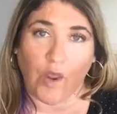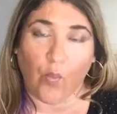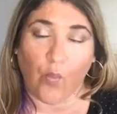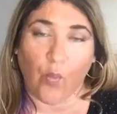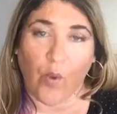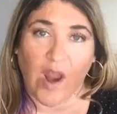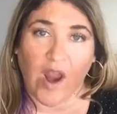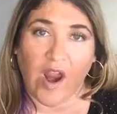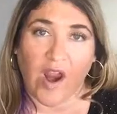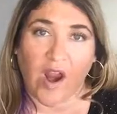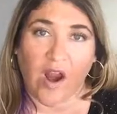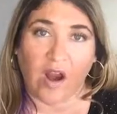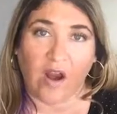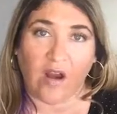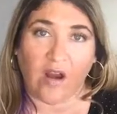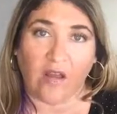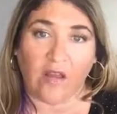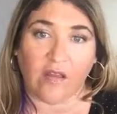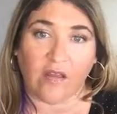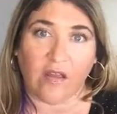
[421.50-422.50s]

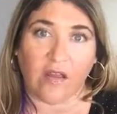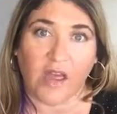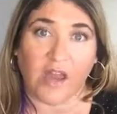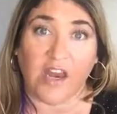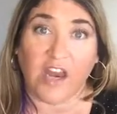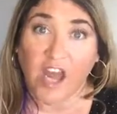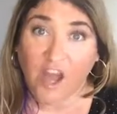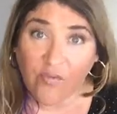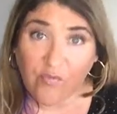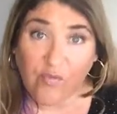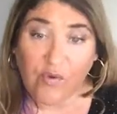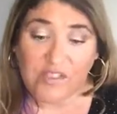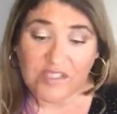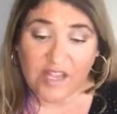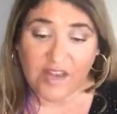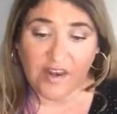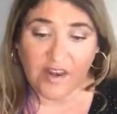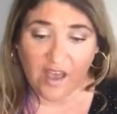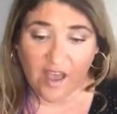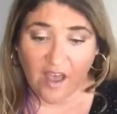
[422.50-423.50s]
where enough was
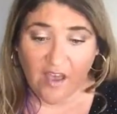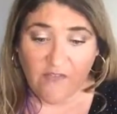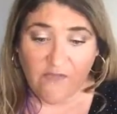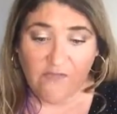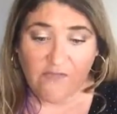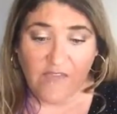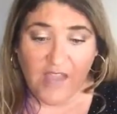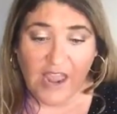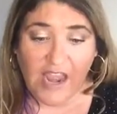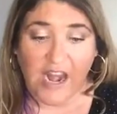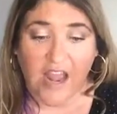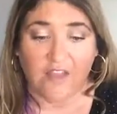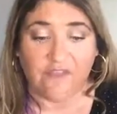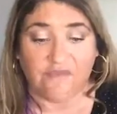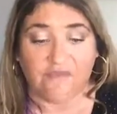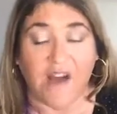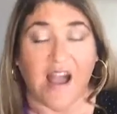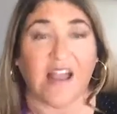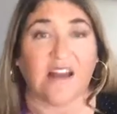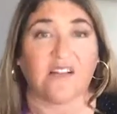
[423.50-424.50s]
enough, and I
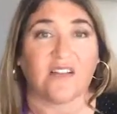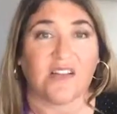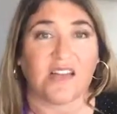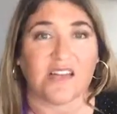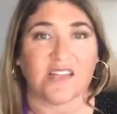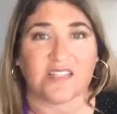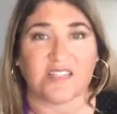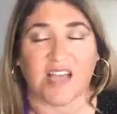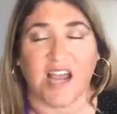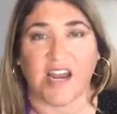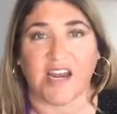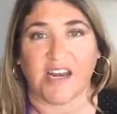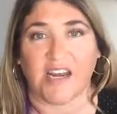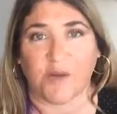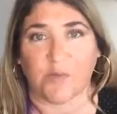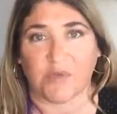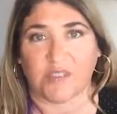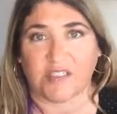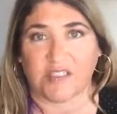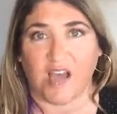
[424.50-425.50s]
finally decided it
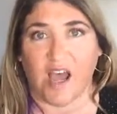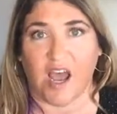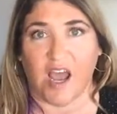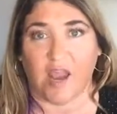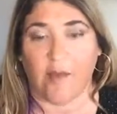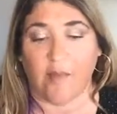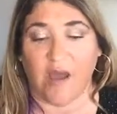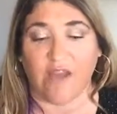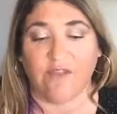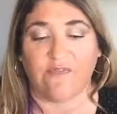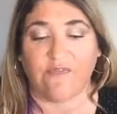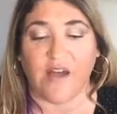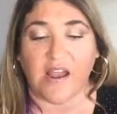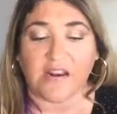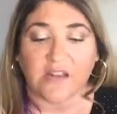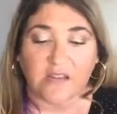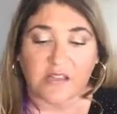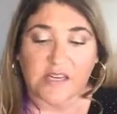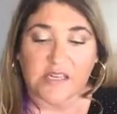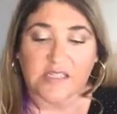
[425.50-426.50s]
was time. I
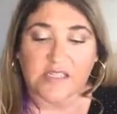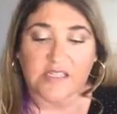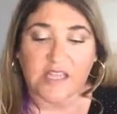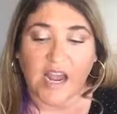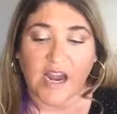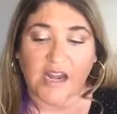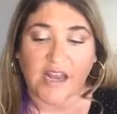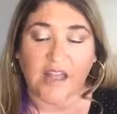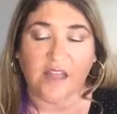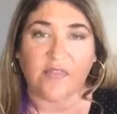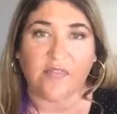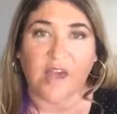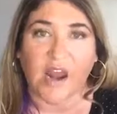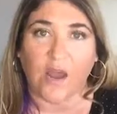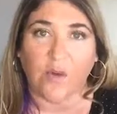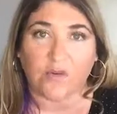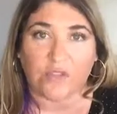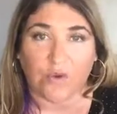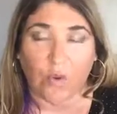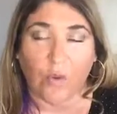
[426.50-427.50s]
finally decided that I
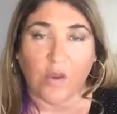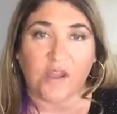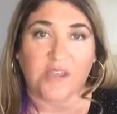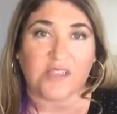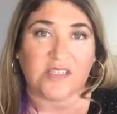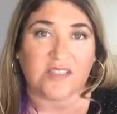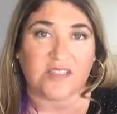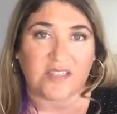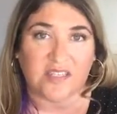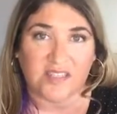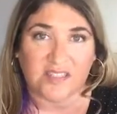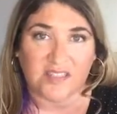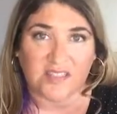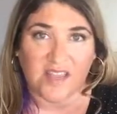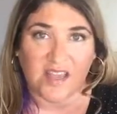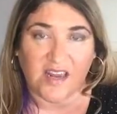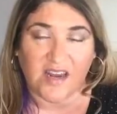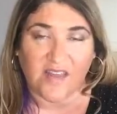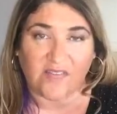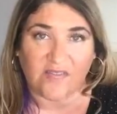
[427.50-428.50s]
was going to
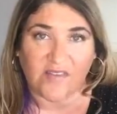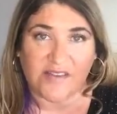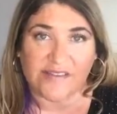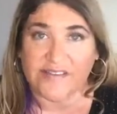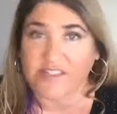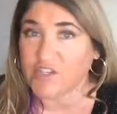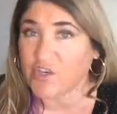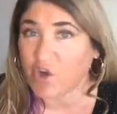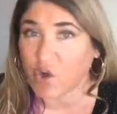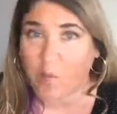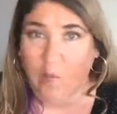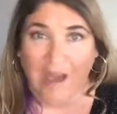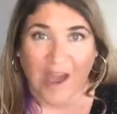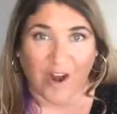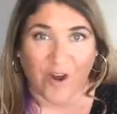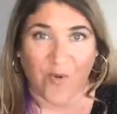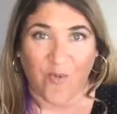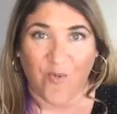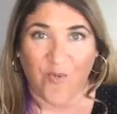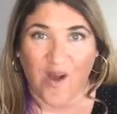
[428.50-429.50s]
succeed at this no
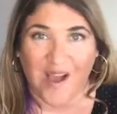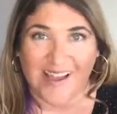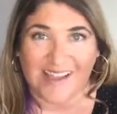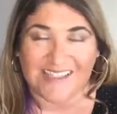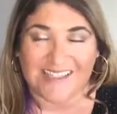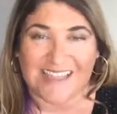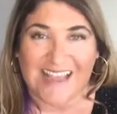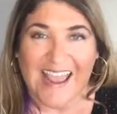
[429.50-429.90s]
matter what.